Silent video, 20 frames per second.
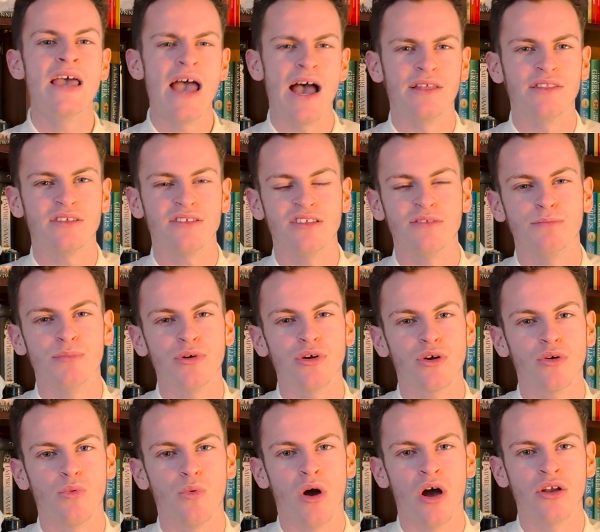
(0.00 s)
and this is
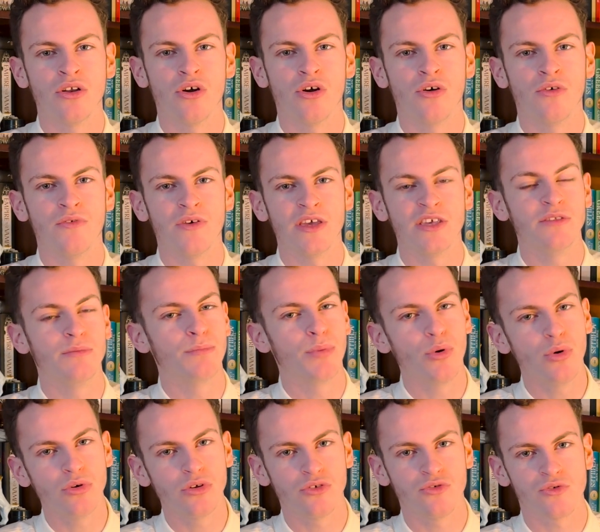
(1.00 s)
book one of his
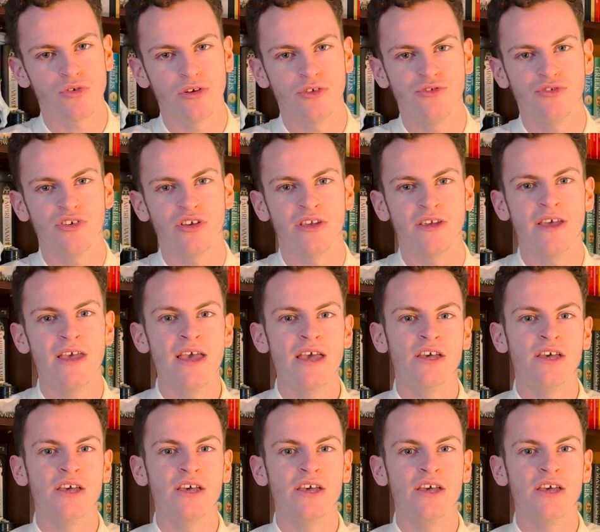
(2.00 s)
Border trilogy.